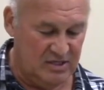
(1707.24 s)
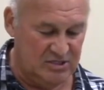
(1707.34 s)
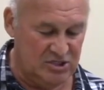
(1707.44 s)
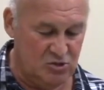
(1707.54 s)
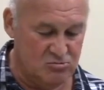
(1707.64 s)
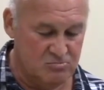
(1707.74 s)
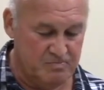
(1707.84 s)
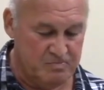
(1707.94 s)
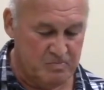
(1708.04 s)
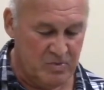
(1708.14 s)
So
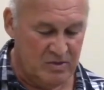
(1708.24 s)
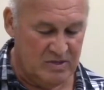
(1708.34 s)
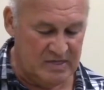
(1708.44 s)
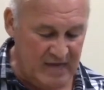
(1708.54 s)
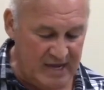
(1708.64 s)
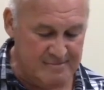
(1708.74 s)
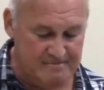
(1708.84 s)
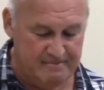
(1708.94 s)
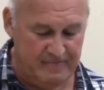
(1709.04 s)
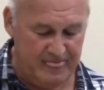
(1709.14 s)
tonight,
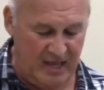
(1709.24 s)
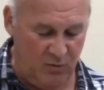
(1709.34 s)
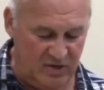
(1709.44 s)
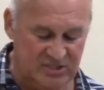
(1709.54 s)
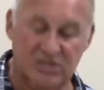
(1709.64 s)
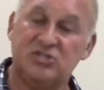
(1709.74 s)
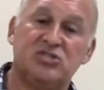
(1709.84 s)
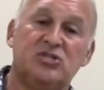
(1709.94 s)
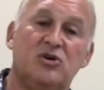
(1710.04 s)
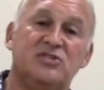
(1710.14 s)
I want us to
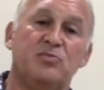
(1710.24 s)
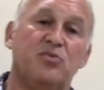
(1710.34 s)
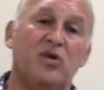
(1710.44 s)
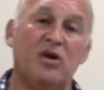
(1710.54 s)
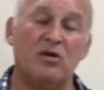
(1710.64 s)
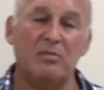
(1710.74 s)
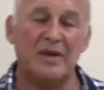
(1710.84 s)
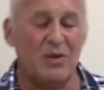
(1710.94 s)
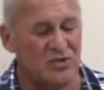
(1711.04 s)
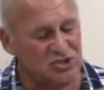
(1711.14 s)
just close in prayer.
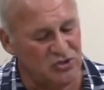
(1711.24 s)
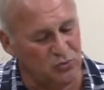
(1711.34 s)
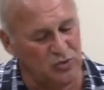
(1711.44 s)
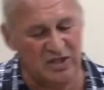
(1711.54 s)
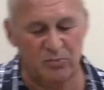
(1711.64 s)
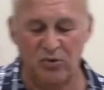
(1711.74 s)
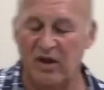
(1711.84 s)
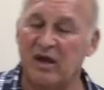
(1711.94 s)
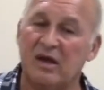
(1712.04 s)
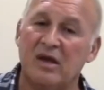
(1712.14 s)
But I want you to really
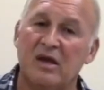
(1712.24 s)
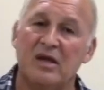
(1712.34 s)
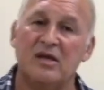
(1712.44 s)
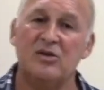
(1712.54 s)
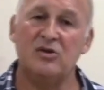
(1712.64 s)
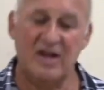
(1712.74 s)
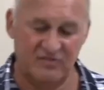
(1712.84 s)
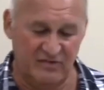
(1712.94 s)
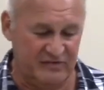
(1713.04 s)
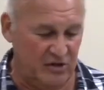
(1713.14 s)
pray. You don't
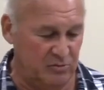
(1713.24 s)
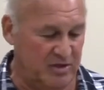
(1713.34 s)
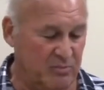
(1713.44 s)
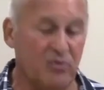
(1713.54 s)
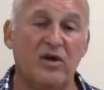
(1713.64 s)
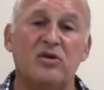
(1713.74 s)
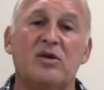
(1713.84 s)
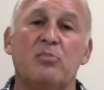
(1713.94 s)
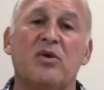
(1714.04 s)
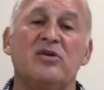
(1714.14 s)
have to follow me in prayer. You
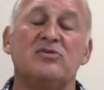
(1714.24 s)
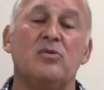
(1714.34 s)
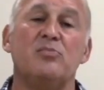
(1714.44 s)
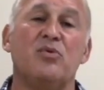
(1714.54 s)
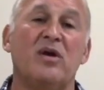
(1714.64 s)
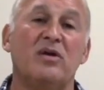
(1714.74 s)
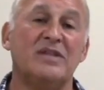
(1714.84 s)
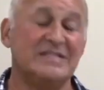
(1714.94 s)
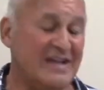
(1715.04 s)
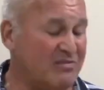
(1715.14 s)
can pray your own prayer. It
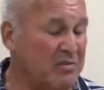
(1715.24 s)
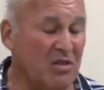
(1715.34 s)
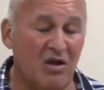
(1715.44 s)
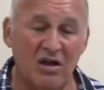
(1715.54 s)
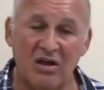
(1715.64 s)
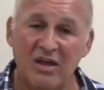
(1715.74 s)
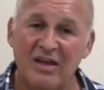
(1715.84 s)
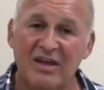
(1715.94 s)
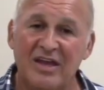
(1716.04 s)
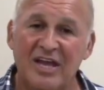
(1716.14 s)
doesn't have to be long.
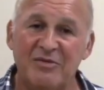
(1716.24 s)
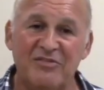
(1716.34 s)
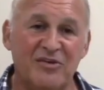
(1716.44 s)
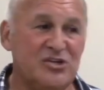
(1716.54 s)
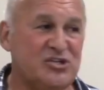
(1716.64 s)
It can be very